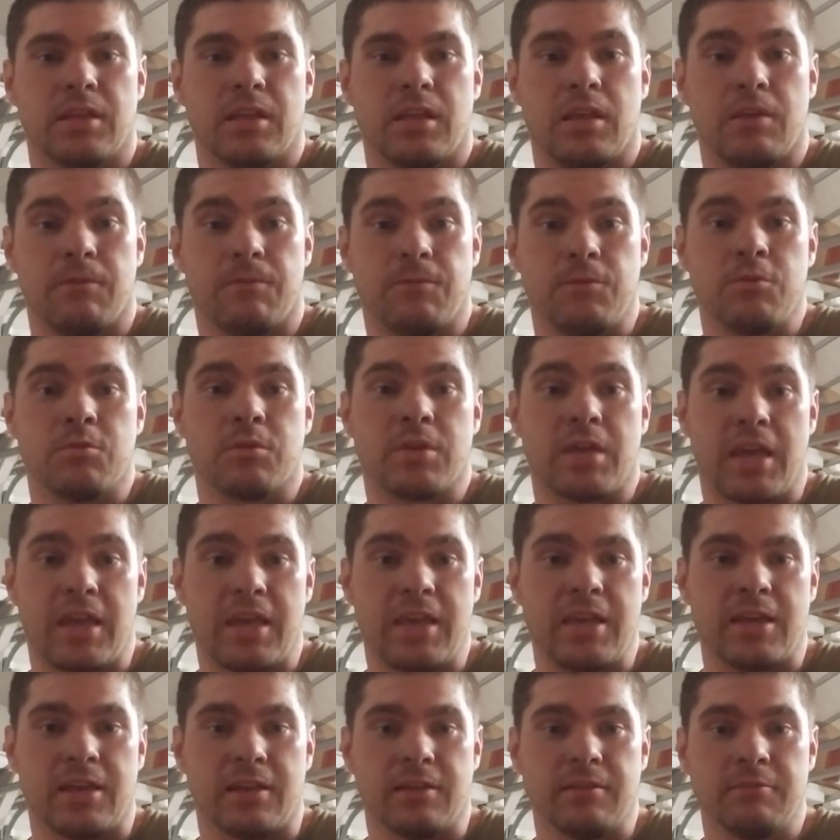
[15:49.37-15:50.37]
If you
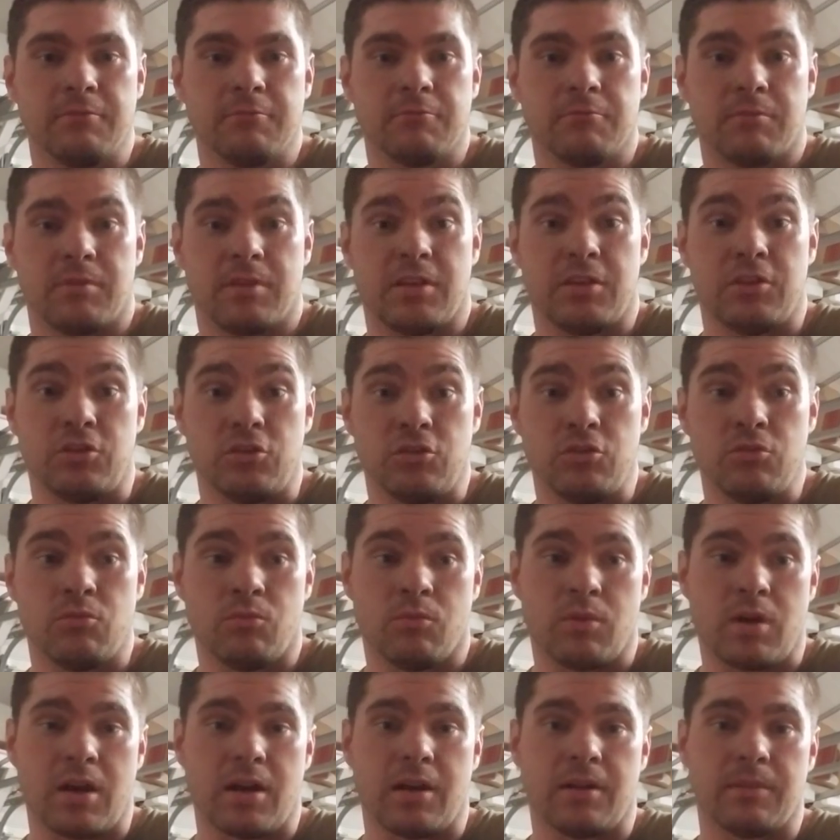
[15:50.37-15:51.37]
can, and you
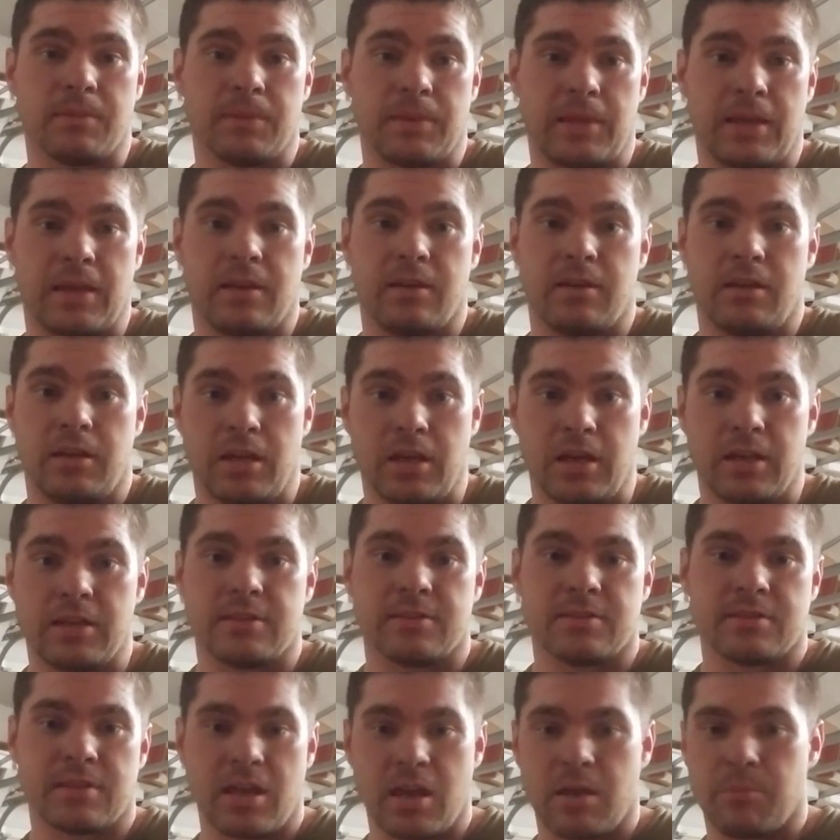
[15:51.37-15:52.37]
want that
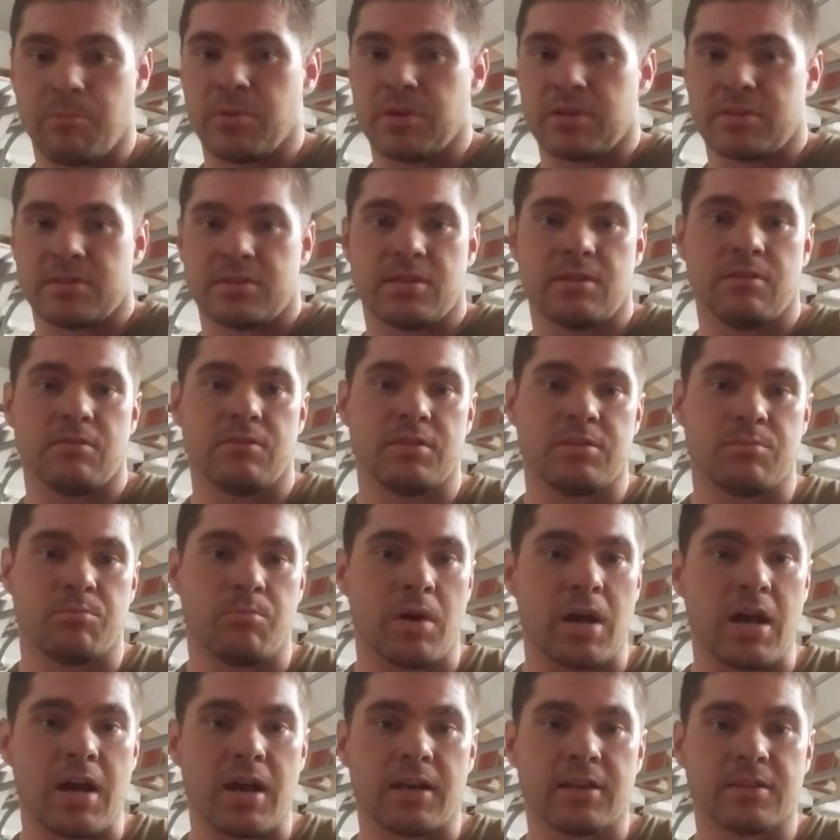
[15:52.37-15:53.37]
nice Epic Series
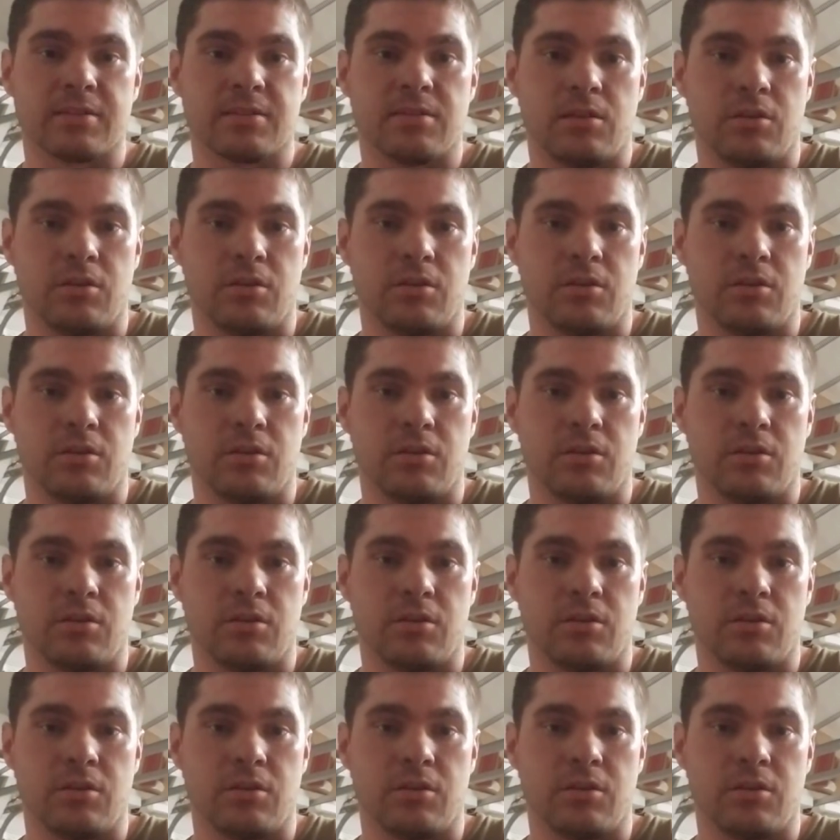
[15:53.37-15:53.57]
box,